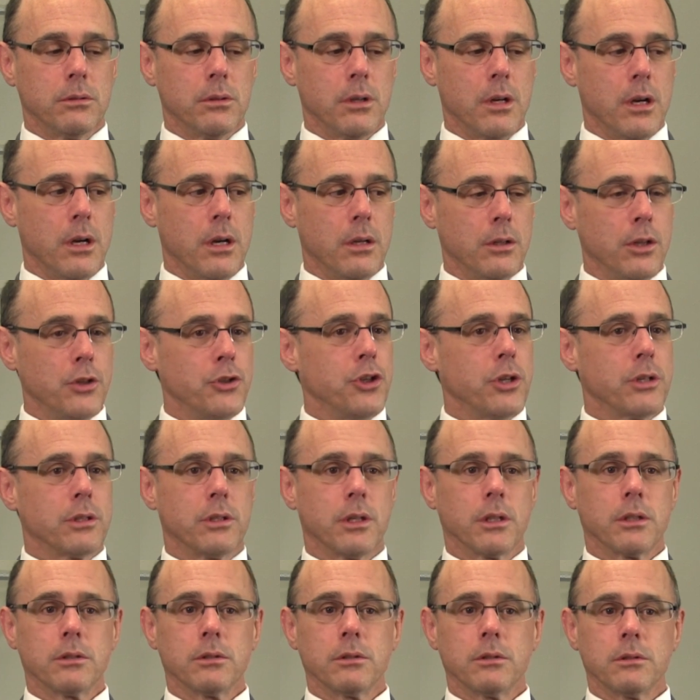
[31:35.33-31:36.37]
Uh,
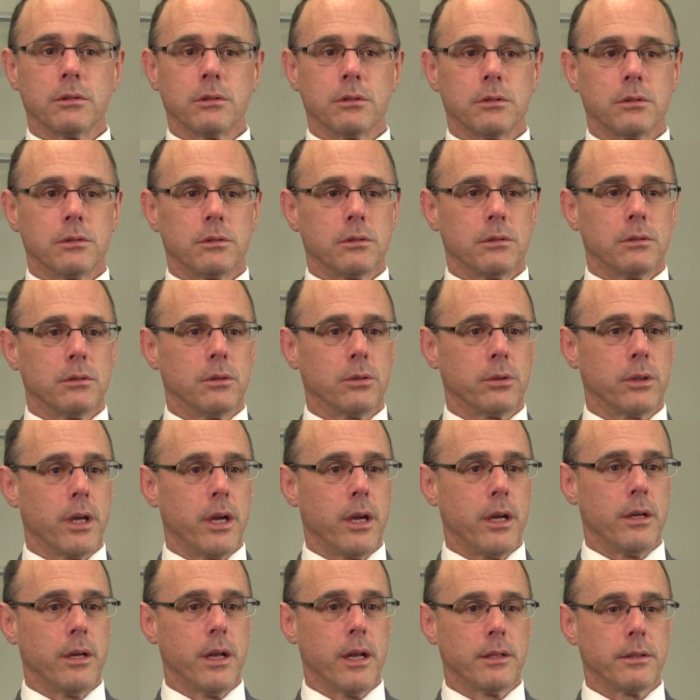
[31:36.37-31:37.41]
logistics, mm-hmm.
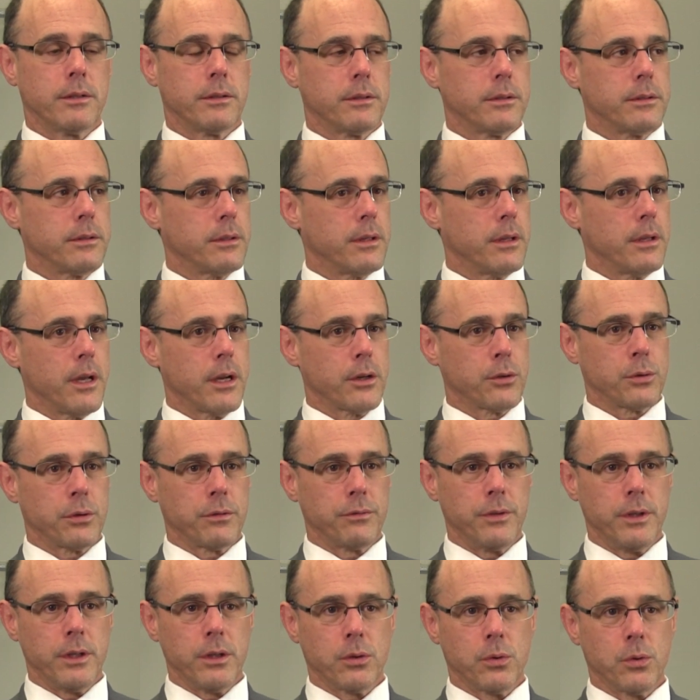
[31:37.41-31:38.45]
okay, and that's
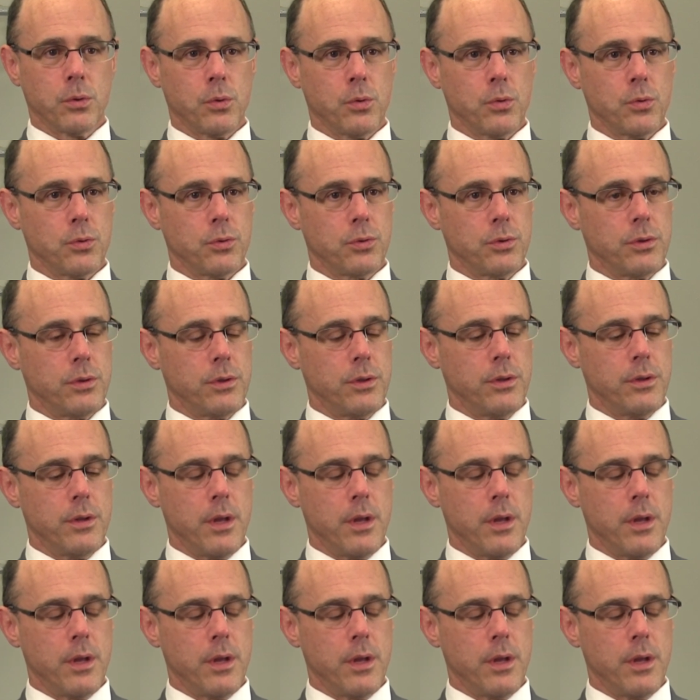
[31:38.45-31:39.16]
electric vehicles,